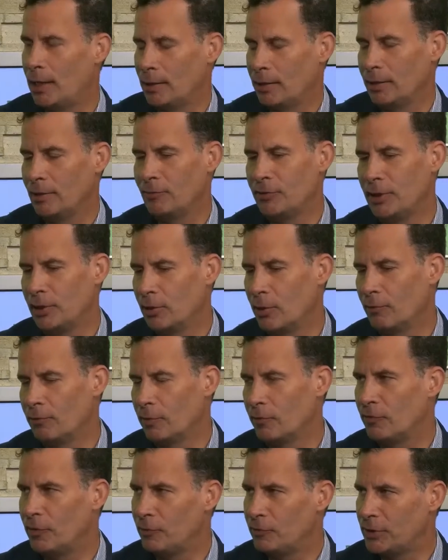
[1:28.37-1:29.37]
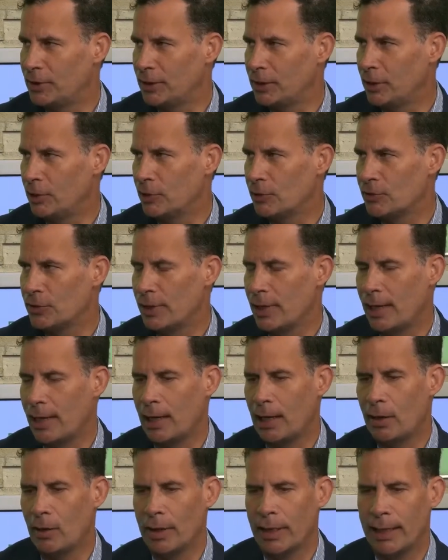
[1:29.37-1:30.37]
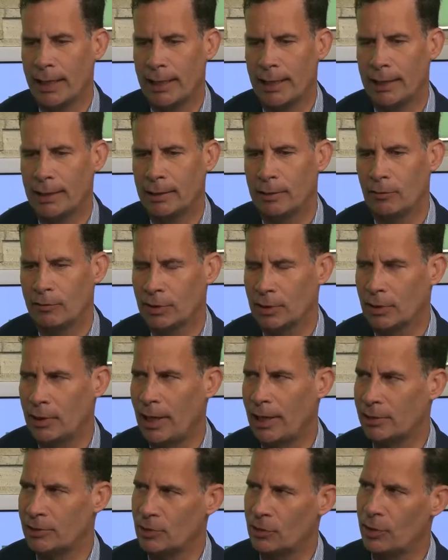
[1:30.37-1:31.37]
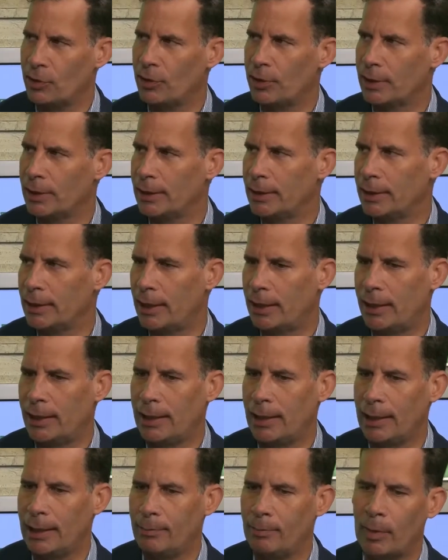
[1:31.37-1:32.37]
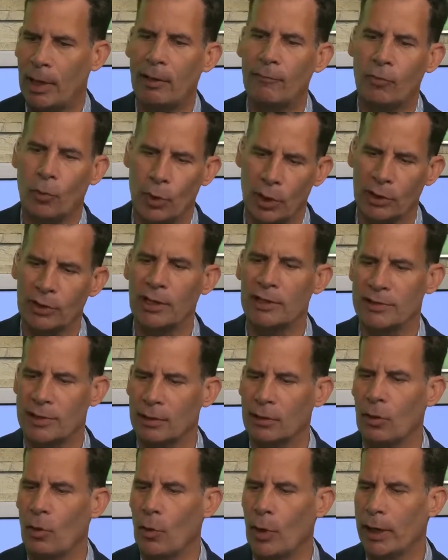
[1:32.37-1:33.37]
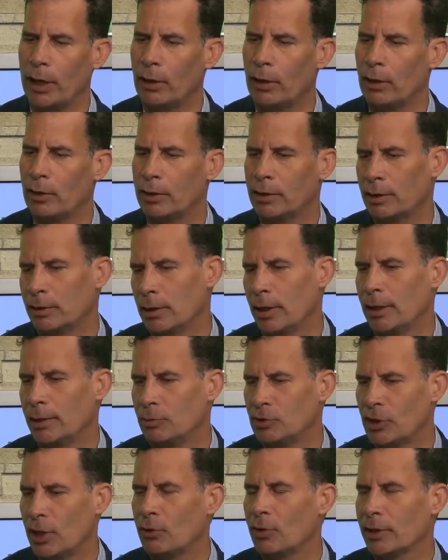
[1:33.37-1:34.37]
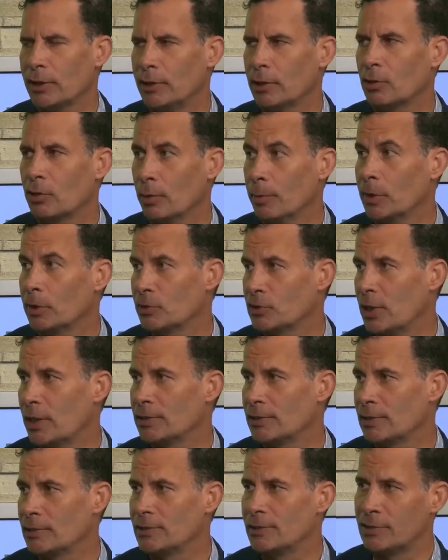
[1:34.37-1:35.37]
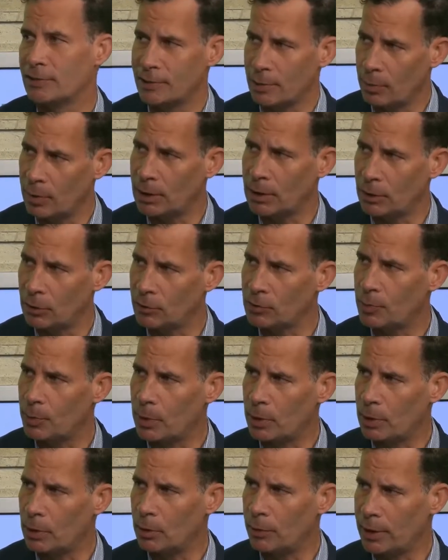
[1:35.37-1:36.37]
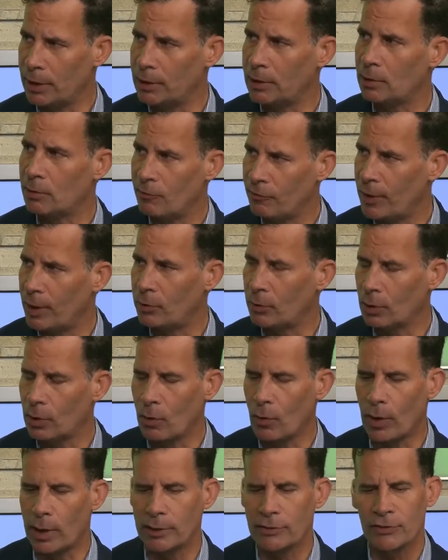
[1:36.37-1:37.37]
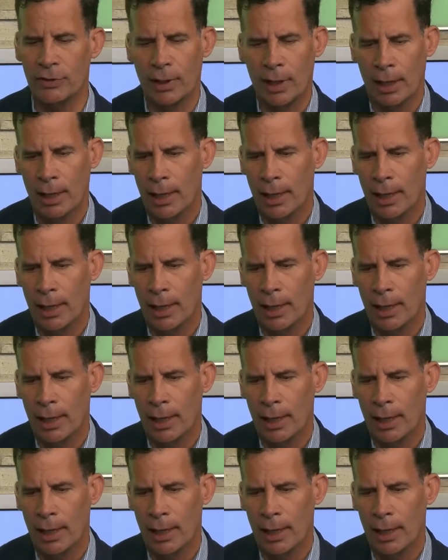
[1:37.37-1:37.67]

lived here over 50 years now, and over the last 30, I've worked as a lawyer, generally in the criminal justice system in Hillsborough and in the federal courts.